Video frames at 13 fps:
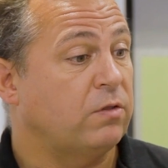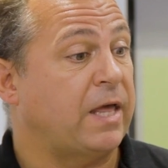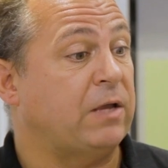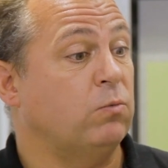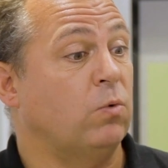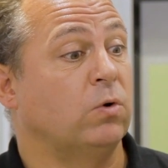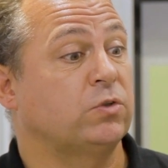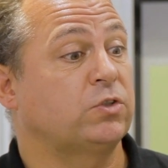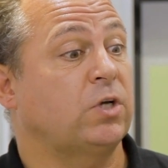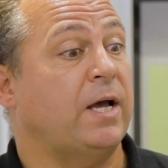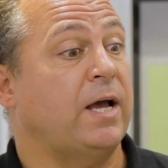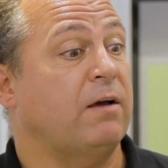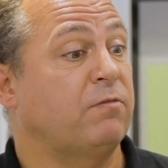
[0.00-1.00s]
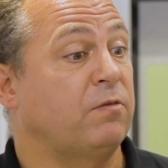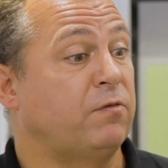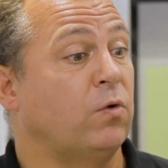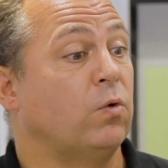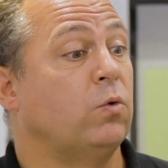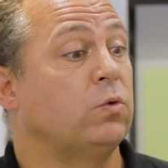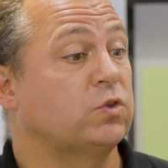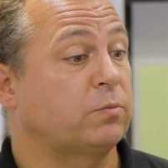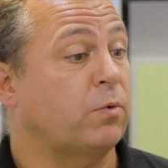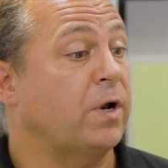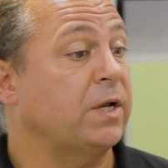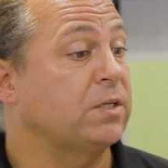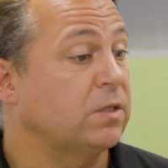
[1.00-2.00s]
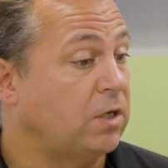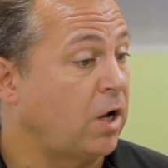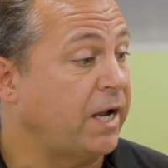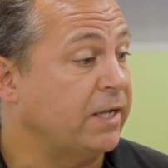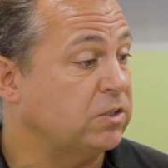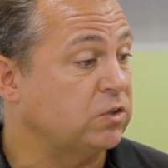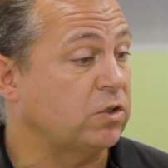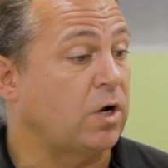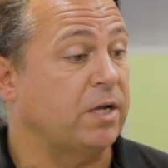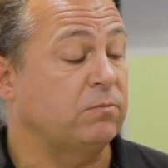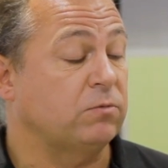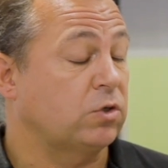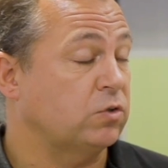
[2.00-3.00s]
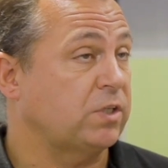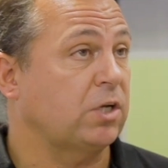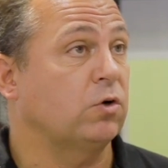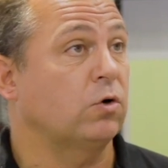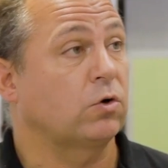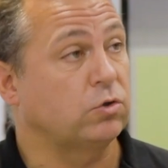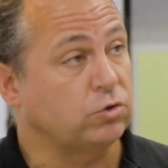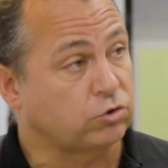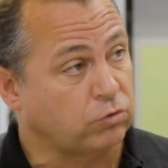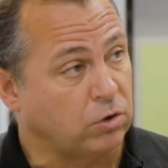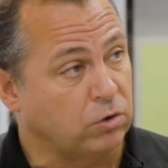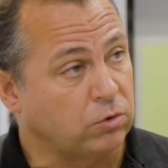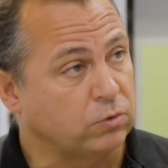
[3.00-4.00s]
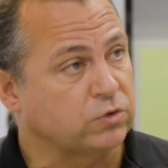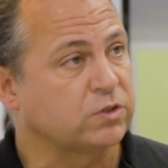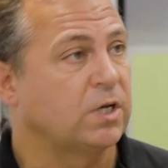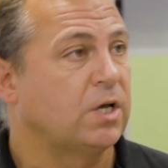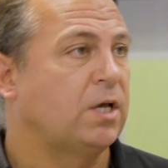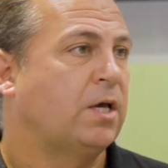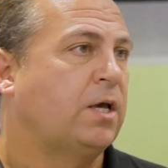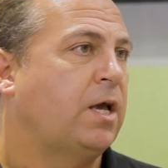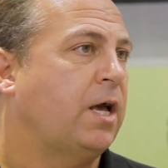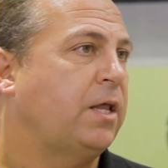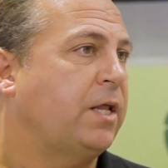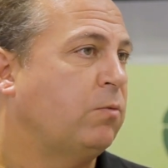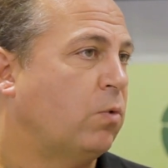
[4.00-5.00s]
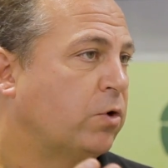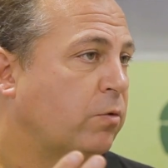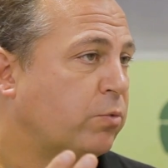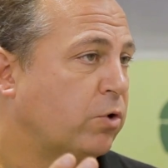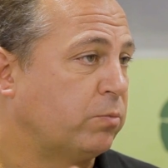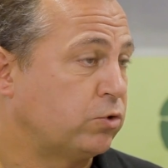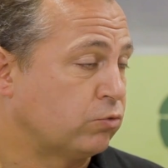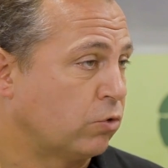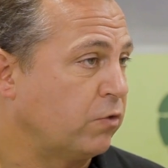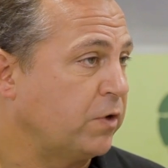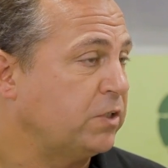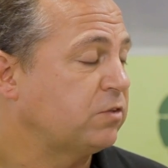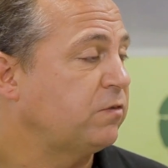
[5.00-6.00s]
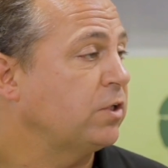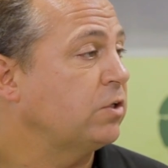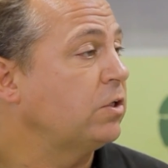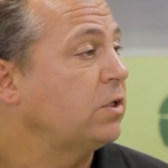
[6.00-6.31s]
they want to have a full spread lighting design because they've got controls and they want a proper drawings for the